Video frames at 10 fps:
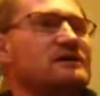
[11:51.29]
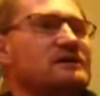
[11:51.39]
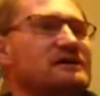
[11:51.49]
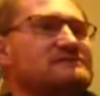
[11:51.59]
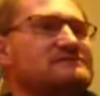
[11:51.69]

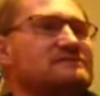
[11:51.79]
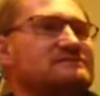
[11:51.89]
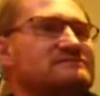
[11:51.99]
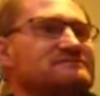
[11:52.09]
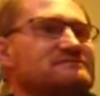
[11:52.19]
it sort of
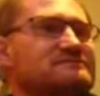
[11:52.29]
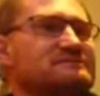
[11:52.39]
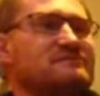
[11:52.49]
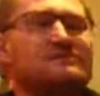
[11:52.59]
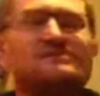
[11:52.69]

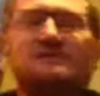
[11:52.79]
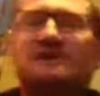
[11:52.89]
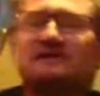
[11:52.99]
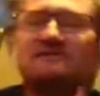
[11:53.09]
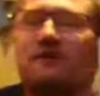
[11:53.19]

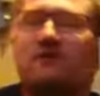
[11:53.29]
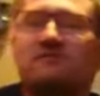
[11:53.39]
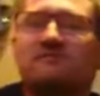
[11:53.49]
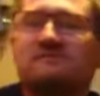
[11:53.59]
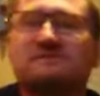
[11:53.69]
originates
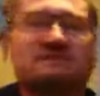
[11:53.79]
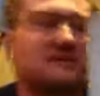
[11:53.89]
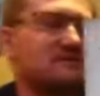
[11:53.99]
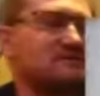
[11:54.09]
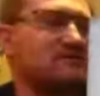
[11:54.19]
from. So
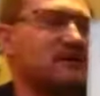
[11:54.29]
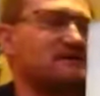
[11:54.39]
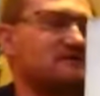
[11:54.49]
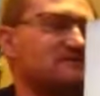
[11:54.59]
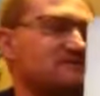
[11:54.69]
it's not
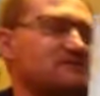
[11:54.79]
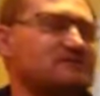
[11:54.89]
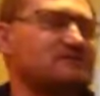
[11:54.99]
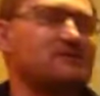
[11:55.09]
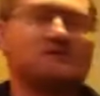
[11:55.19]
actually
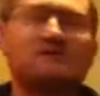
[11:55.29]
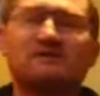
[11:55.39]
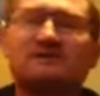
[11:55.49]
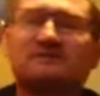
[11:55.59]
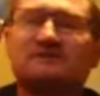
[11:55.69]
from Laurel and
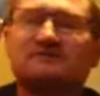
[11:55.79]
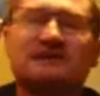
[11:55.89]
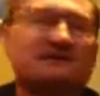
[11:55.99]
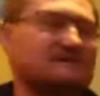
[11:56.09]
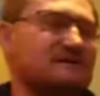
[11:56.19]
Hardy
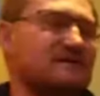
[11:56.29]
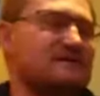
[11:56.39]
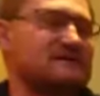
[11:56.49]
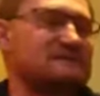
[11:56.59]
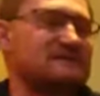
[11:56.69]
music. So
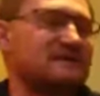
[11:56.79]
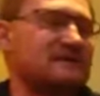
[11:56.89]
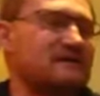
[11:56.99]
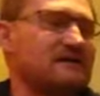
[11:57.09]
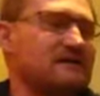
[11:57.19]
it's
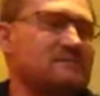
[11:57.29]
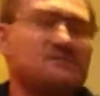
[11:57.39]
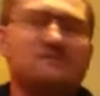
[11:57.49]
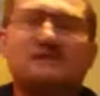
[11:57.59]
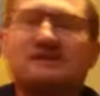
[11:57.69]

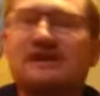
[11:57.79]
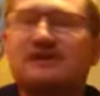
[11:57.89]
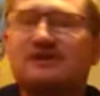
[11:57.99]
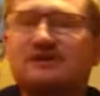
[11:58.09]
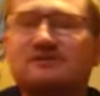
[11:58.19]
music they
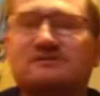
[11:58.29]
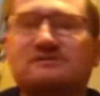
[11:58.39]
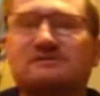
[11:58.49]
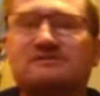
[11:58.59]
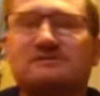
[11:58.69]
used
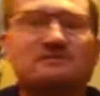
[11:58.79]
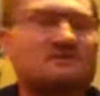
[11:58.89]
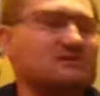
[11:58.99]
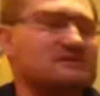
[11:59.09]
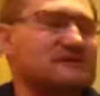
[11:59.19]
or
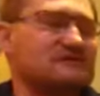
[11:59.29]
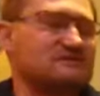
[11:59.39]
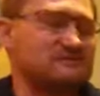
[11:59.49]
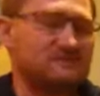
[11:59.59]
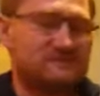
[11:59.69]
songs they
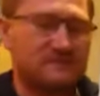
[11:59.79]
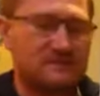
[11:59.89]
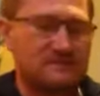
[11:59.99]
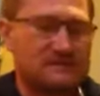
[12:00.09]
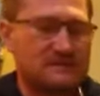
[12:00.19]
used for the
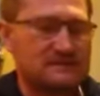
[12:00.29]
film. But